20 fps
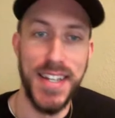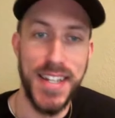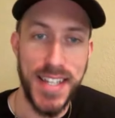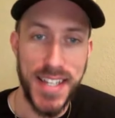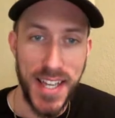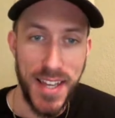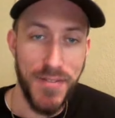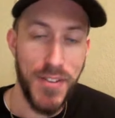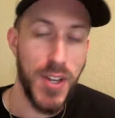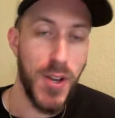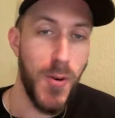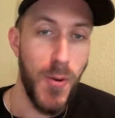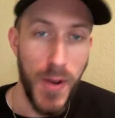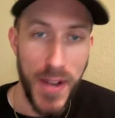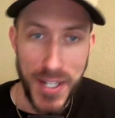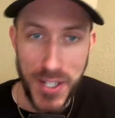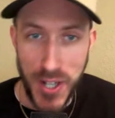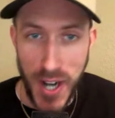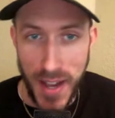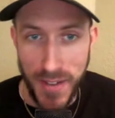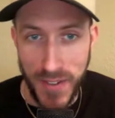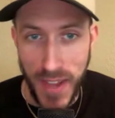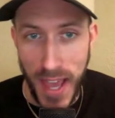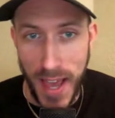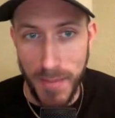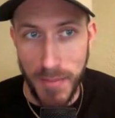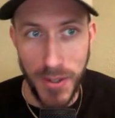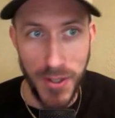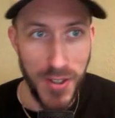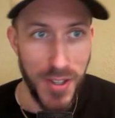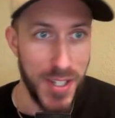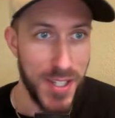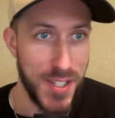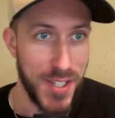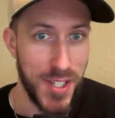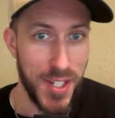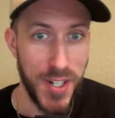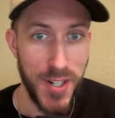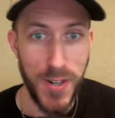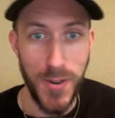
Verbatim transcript: giving away draft capital this year,